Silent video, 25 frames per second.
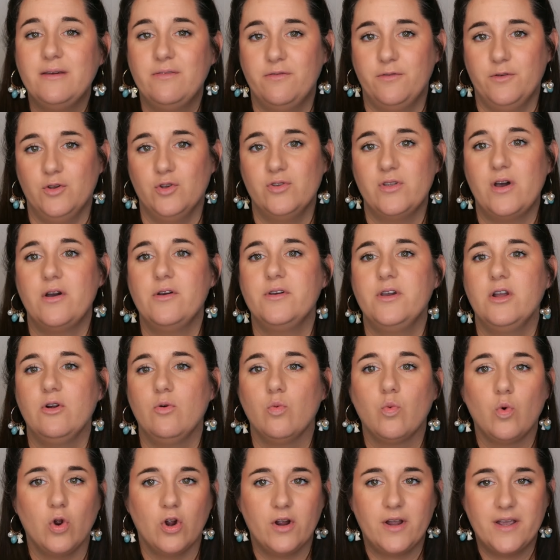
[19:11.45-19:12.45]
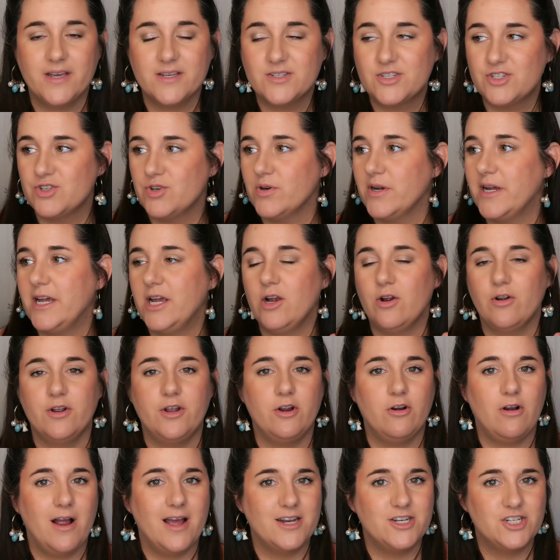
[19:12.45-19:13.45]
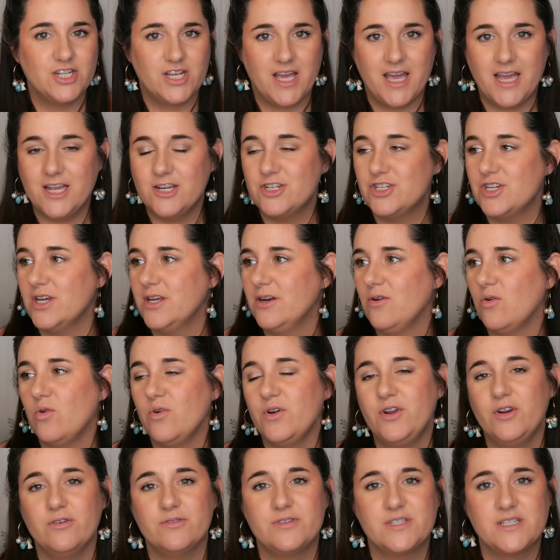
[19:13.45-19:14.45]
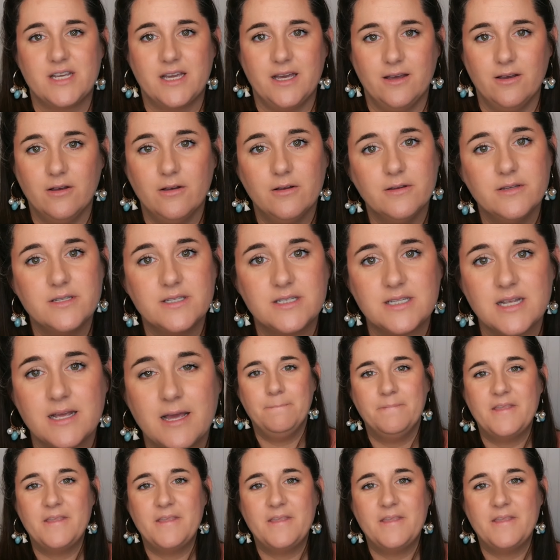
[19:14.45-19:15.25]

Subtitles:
filled out your work history or your education or your skills,